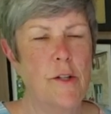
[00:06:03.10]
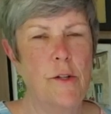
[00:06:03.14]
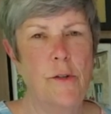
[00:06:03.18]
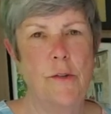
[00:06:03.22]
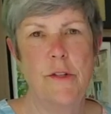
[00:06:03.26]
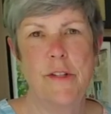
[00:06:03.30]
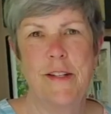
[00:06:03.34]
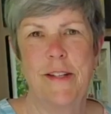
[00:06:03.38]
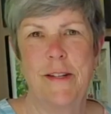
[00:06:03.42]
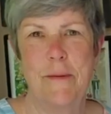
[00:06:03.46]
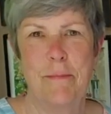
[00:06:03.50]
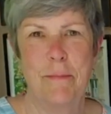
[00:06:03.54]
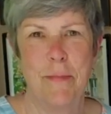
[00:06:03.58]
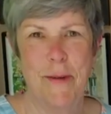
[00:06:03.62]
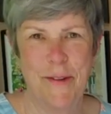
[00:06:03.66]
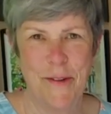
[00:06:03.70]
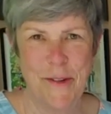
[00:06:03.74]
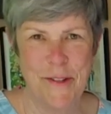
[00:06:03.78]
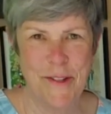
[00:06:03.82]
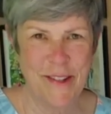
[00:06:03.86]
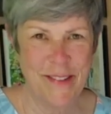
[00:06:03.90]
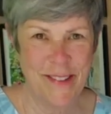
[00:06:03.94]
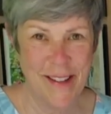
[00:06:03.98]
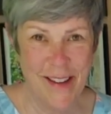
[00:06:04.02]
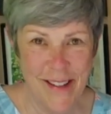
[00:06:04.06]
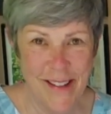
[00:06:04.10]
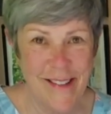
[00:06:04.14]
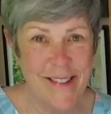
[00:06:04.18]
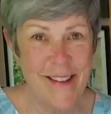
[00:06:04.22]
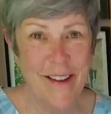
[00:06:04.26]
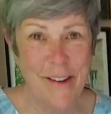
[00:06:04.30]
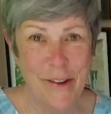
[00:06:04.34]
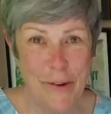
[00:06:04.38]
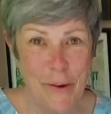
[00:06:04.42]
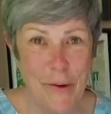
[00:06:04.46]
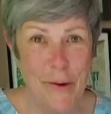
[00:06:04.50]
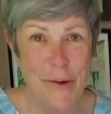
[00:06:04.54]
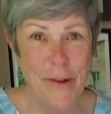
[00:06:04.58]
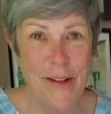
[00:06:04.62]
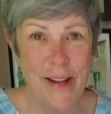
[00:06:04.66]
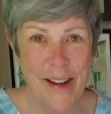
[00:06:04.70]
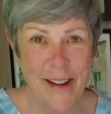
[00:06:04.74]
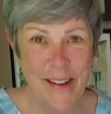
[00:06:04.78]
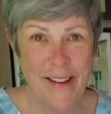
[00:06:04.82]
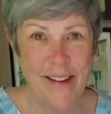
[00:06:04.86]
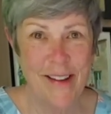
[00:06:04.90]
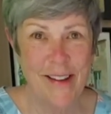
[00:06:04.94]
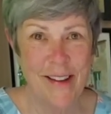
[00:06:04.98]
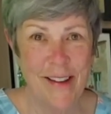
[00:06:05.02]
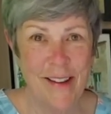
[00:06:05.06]
do is impersonalize that whole
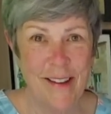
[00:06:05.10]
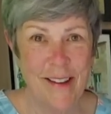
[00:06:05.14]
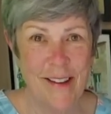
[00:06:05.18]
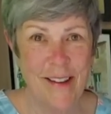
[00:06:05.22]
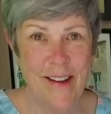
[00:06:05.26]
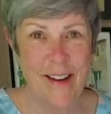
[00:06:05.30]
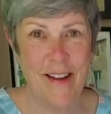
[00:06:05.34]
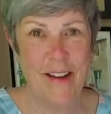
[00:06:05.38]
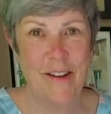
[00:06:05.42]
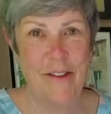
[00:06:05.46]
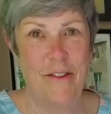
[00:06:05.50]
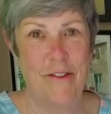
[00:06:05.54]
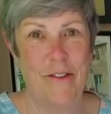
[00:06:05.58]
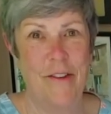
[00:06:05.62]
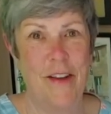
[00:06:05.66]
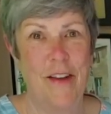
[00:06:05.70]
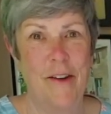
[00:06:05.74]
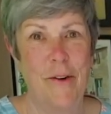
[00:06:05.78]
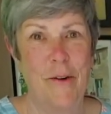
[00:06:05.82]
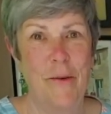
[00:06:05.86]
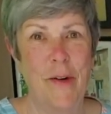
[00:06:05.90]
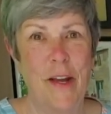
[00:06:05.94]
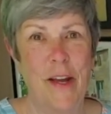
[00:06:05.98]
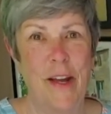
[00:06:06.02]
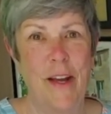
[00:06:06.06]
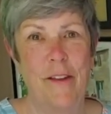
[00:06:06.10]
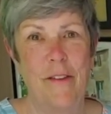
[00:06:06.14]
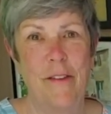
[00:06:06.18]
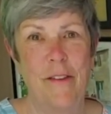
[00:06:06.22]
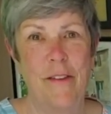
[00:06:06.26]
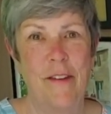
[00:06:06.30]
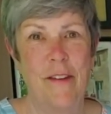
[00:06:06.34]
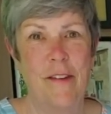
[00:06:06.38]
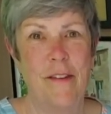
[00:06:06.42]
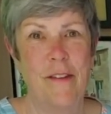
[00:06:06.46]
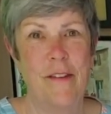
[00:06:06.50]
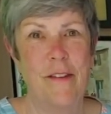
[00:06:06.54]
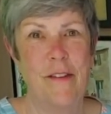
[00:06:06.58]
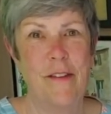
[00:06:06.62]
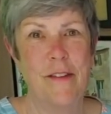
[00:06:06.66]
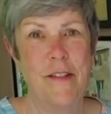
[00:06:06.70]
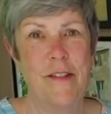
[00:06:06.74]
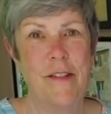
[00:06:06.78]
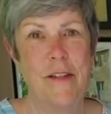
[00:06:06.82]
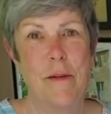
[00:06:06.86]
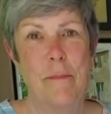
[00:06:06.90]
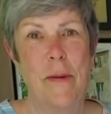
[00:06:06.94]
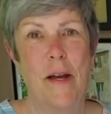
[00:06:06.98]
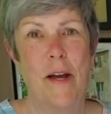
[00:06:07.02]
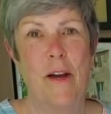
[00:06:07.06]
idea and say, okay, this
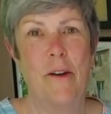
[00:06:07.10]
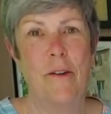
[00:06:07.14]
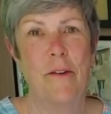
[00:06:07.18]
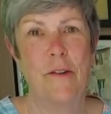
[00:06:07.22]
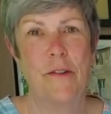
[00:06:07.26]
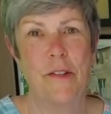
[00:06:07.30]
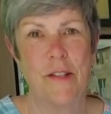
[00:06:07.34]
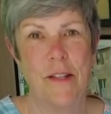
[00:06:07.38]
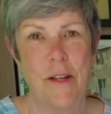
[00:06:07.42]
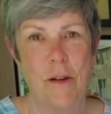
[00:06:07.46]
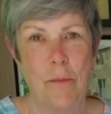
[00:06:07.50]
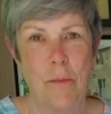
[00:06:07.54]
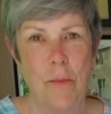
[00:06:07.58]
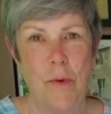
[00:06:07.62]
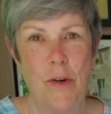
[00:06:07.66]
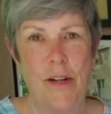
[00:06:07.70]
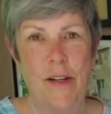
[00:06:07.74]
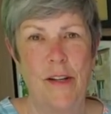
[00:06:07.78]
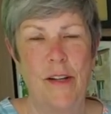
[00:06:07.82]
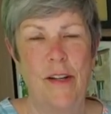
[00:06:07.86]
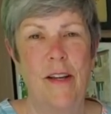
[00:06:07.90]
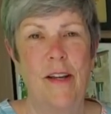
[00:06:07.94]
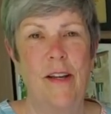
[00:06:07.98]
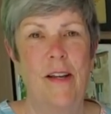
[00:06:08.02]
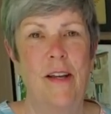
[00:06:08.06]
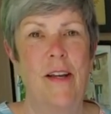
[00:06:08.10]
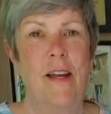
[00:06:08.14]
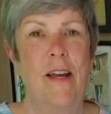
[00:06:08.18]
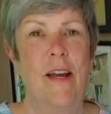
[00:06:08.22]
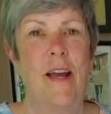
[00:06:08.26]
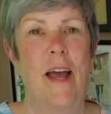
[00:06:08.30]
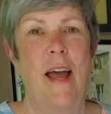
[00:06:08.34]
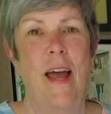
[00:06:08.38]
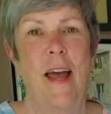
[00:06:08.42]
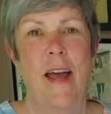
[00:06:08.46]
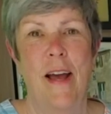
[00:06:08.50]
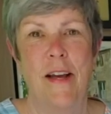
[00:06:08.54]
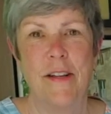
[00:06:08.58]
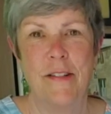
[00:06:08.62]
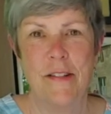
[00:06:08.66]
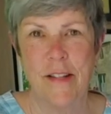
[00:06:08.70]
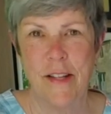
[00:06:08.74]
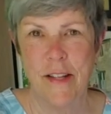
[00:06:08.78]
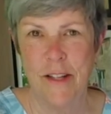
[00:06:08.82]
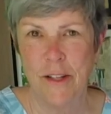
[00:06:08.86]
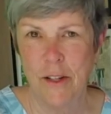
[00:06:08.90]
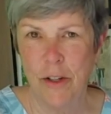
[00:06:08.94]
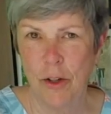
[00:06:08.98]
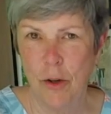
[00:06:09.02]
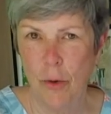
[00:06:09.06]
is about someone
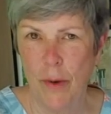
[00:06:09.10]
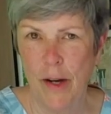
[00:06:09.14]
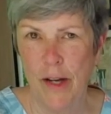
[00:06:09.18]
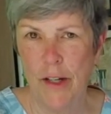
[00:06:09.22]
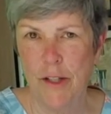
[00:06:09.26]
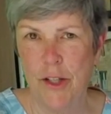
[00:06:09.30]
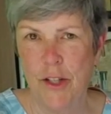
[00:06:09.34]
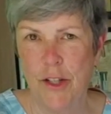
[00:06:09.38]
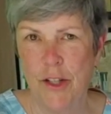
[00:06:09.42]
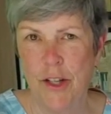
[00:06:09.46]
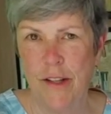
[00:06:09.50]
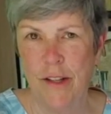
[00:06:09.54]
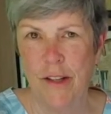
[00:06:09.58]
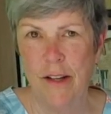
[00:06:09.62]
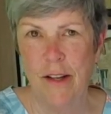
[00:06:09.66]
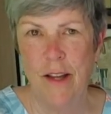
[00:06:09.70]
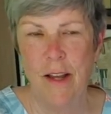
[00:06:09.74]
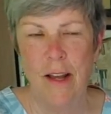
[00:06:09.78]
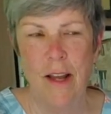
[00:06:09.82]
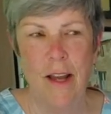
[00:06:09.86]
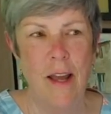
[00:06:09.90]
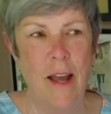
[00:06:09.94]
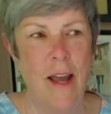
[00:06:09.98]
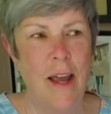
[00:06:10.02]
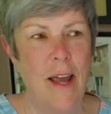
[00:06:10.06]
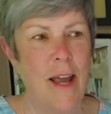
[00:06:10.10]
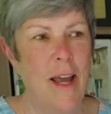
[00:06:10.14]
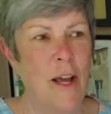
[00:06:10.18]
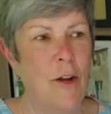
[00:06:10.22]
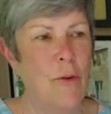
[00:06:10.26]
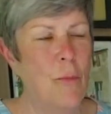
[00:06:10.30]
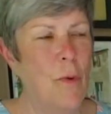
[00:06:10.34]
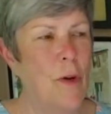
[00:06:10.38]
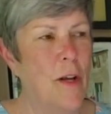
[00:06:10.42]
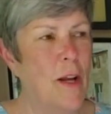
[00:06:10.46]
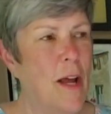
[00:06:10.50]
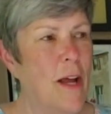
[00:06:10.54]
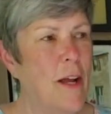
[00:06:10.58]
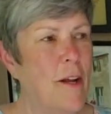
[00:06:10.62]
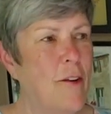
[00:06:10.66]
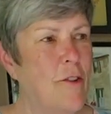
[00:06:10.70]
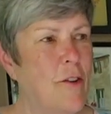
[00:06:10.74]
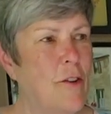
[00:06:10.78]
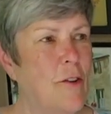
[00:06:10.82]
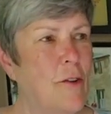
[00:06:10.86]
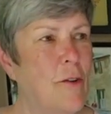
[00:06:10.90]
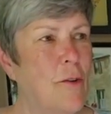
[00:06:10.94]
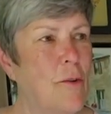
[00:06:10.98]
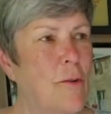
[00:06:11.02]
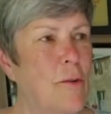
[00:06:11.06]
asking a question. And what I
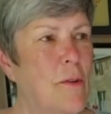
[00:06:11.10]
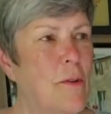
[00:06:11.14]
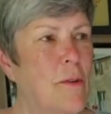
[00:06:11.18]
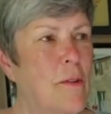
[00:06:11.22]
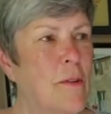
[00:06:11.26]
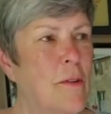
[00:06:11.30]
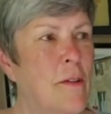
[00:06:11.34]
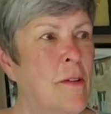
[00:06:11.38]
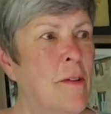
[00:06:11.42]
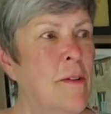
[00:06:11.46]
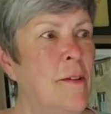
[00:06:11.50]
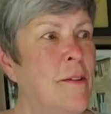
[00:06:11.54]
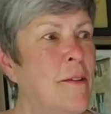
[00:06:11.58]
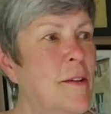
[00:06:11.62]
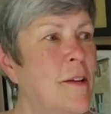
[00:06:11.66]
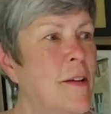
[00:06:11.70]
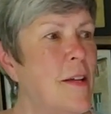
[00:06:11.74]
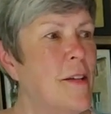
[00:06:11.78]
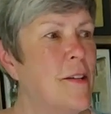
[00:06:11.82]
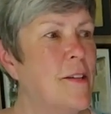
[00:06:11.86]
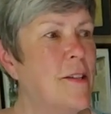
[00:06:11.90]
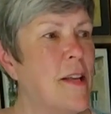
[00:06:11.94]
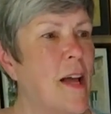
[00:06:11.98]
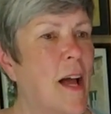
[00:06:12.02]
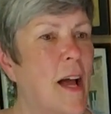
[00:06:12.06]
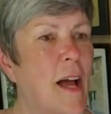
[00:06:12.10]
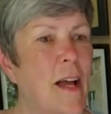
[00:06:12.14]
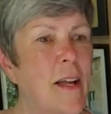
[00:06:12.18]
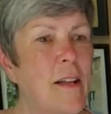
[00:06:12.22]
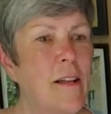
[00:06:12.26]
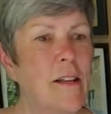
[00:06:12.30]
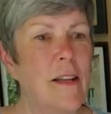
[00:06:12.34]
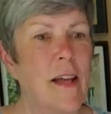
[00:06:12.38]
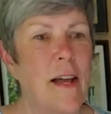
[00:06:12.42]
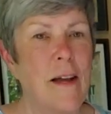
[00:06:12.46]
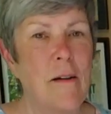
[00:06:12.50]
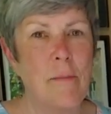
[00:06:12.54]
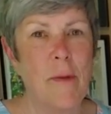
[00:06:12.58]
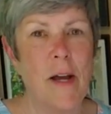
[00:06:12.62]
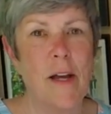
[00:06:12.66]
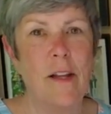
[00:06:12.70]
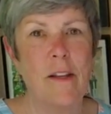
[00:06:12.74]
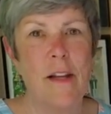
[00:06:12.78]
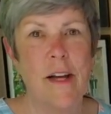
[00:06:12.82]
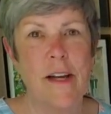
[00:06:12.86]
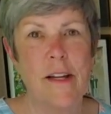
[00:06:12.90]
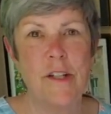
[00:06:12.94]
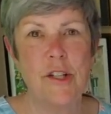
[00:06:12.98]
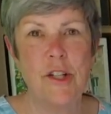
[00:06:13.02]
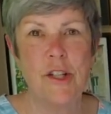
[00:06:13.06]
do is I let my
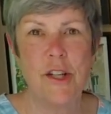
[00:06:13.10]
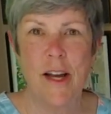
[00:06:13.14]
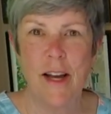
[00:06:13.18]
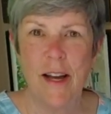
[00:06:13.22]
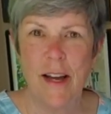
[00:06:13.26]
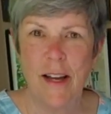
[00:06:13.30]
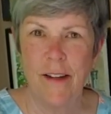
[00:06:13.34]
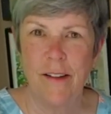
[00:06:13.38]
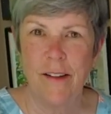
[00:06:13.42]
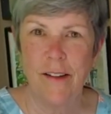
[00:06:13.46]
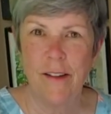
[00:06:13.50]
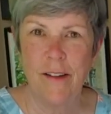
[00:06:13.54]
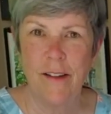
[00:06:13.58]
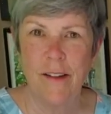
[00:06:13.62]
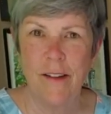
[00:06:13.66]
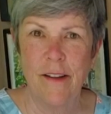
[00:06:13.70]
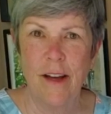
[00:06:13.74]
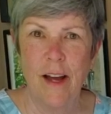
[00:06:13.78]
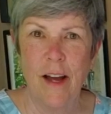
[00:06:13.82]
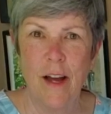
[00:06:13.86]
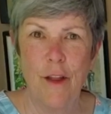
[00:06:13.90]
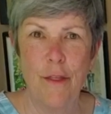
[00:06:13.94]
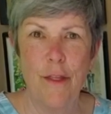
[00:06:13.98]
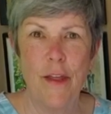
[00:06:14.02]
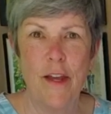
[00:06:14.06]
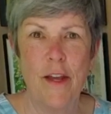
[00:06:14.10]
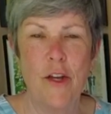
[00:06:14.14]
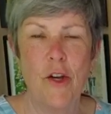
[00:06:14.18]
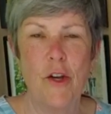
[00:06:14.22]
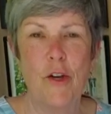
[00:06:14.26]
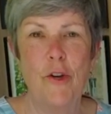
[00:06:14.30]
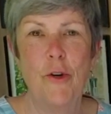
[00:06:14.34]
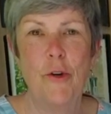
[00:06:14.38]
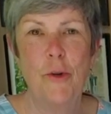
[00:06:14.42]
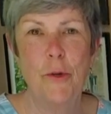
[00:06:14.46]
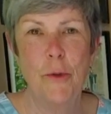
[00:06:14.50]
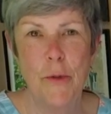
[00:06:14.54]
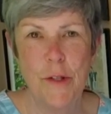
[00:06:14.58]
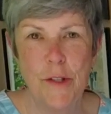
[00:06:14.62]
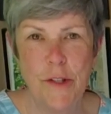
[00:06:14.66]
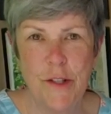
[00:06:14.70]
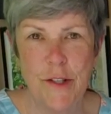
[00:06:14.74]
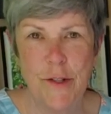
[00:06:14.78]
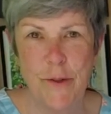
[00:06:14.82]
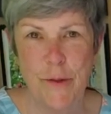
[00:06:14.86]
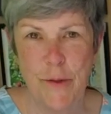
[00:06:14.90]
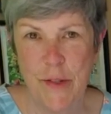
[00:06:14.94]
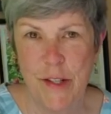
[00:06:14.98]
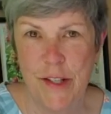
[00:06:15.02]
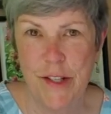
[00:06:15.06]
light shine. I think, who is
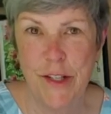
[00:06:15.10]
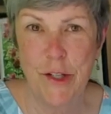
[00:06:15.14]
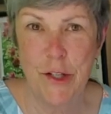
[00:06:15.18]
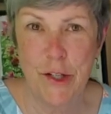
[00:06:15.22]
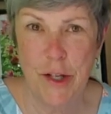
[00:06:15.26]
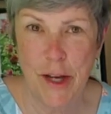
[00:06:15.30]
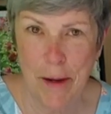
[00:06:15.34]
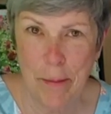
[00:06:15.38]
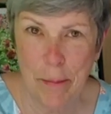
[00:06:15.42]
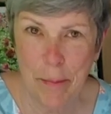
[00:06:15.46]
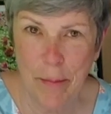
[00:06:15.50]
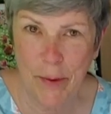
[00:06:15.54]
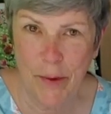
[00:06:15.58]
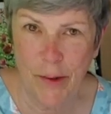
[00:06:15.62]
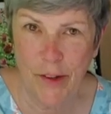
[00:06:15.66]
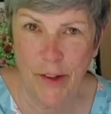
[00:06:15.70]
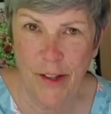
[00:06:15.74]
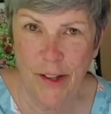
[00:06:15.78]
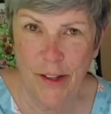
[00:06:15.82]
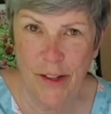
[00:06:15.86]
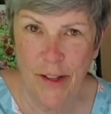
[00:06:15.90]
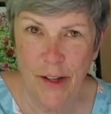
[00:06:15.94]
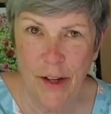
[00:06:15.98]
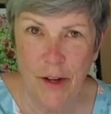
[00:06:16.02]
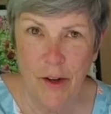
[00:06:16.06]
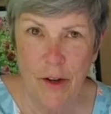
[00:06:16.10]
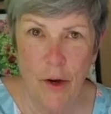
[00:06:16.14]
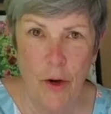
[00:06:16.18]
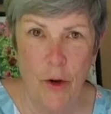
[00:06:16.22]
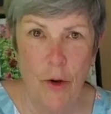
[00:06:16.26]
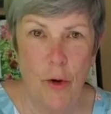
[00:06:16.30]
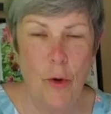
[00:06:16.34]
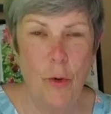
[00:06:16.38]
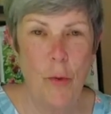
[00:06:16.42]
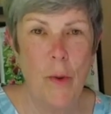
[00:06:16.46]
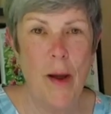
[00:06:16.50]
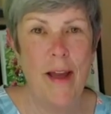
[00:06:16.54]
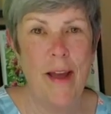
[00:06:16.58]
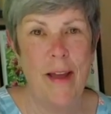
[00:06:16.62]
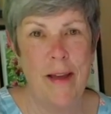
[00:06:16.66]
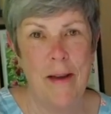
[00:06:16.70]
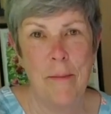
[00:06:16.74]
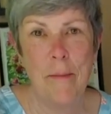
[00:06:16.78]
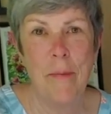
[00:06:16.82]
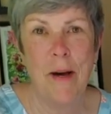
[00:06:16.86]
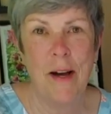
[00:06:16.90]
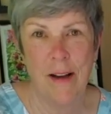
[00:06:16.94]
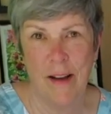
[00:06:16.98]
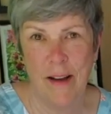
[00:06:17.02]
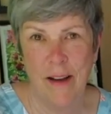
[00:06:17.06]
Suzy Shepard? Who
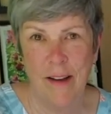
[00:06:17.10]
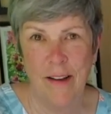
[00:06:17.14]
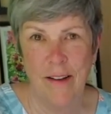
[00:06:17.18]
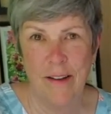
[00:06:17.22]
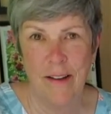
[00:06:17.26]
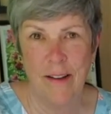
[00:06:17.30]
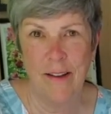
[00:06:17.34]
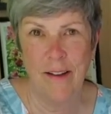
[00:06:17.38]
am I?